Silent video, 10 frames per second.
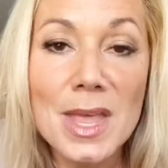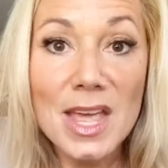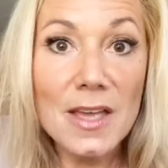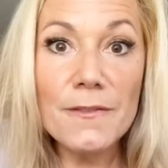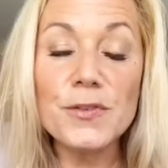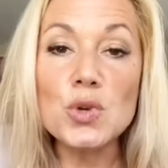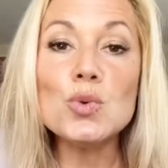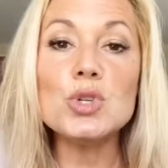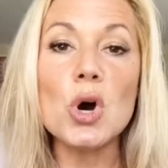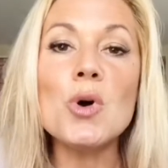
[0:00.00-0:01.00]
If
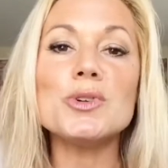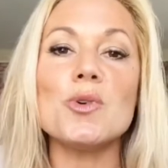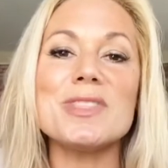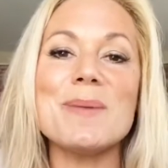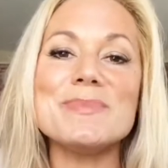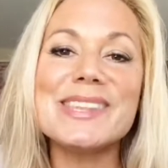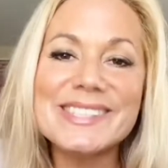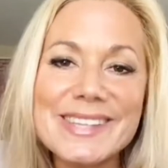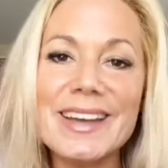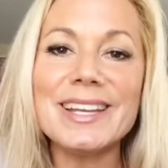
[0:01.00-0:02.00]
you don't know them,
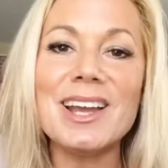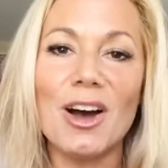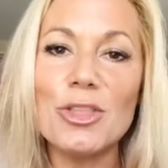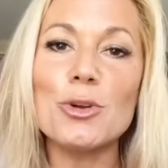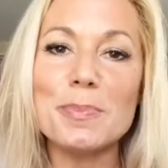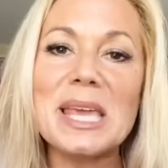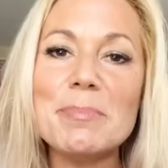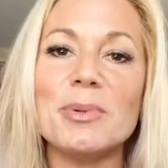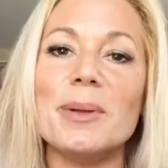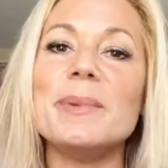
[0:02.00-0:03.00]
study other
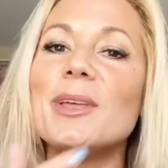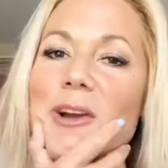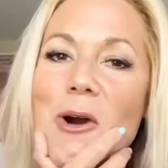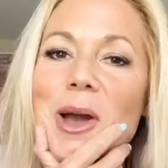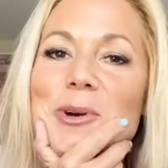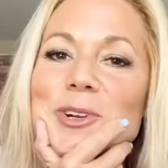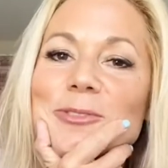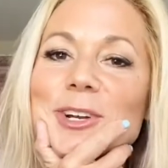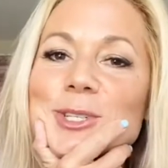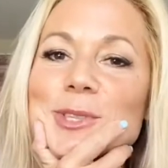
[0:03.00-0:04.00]
people and be like, oh, I wonder
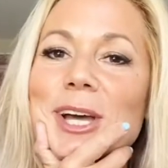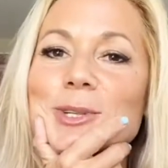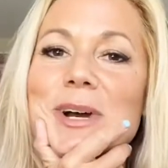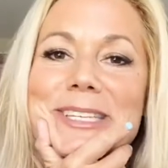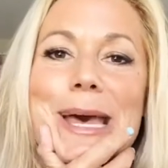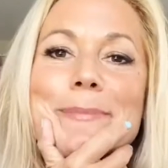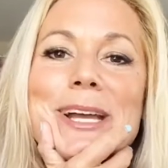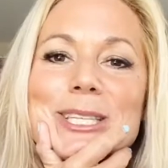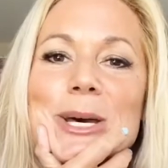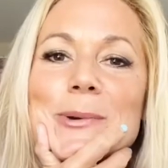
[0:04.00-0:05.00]
if I do that. Do I tap my
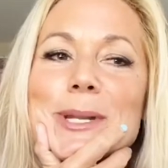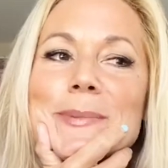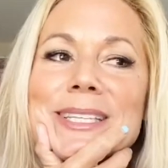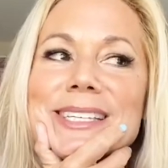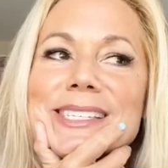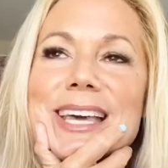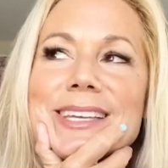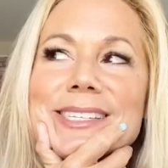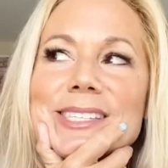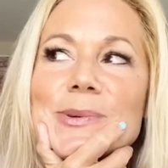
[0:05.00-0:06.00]
toe when I'm in
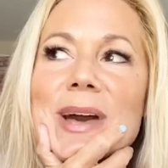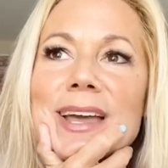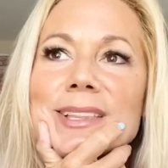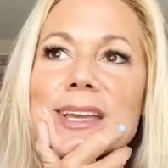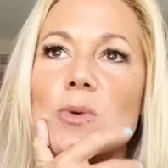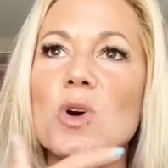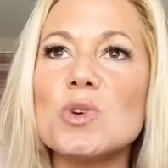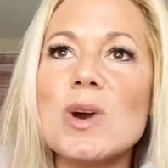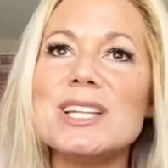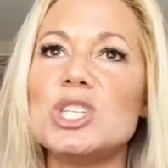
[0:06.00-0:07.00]
disgust? What
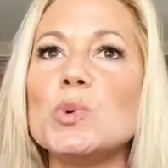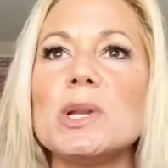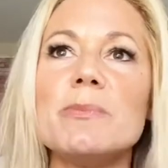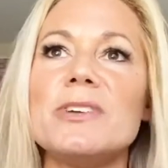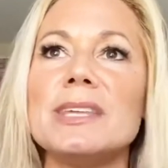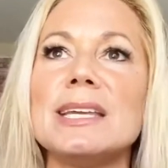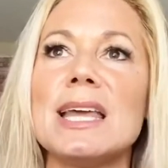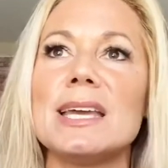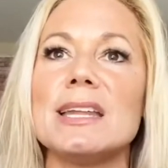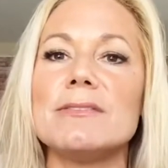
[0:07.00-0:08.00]
do I do when I'm feeling
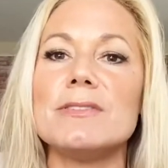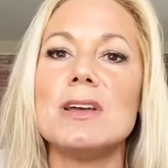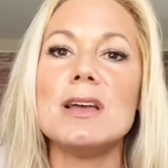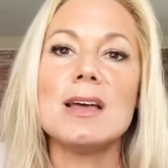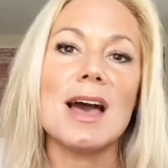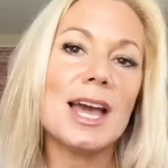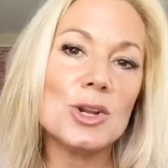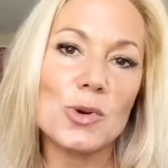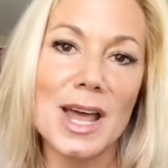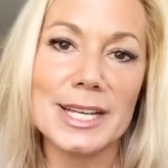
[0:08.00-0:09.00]
negative? I
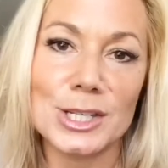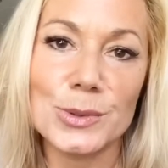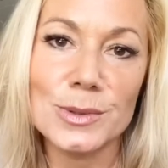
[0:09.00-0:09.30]
know what I do.